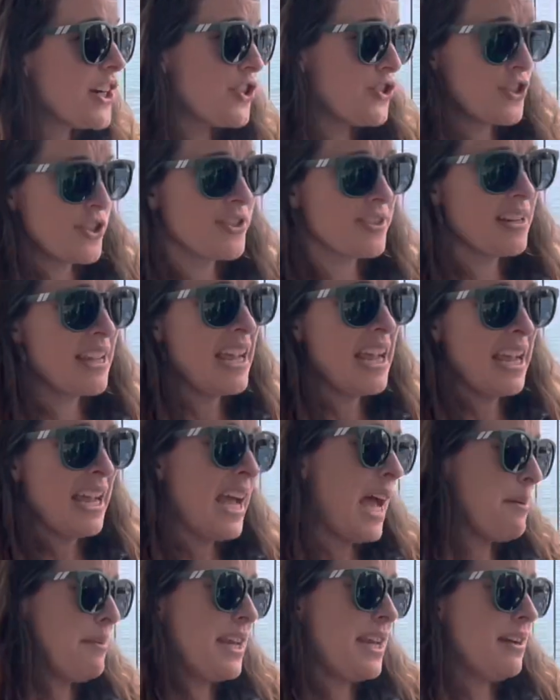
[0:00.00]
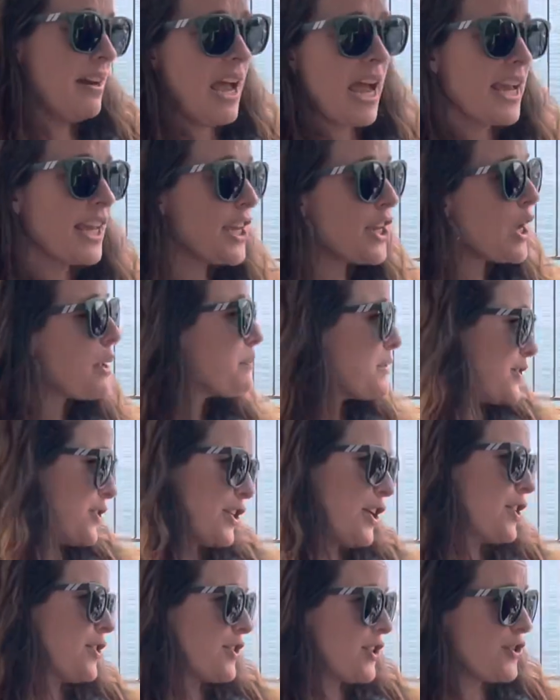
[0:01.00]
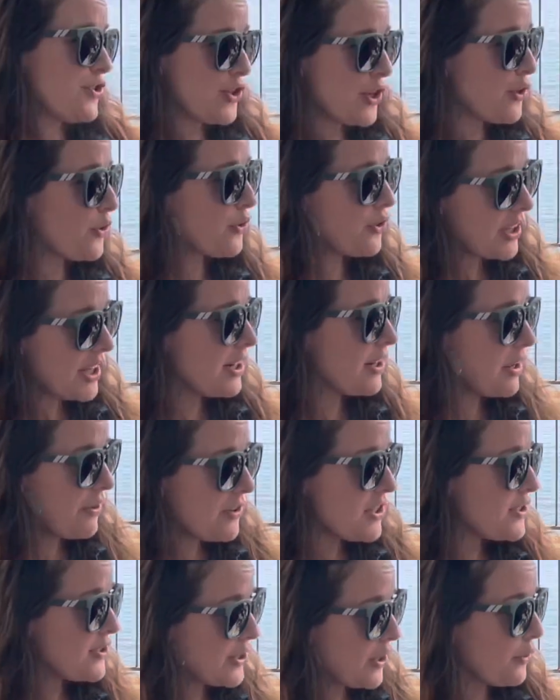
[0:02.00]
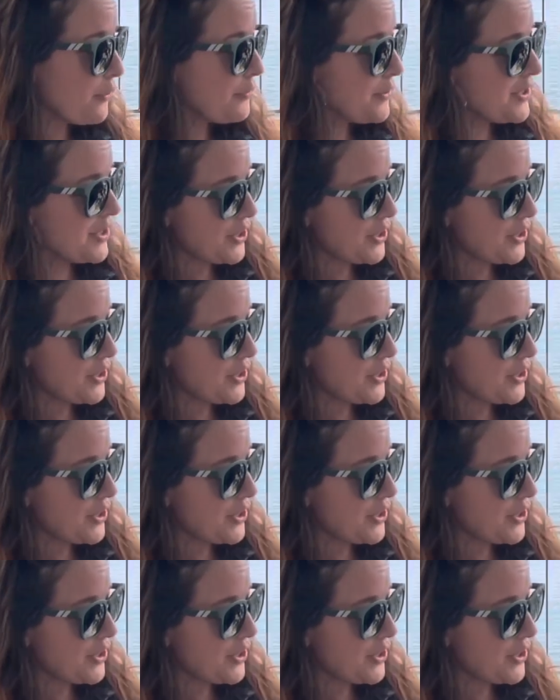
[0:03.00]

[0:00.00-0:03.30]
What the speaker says: And just, hiking up the stairs in general in and of itself is a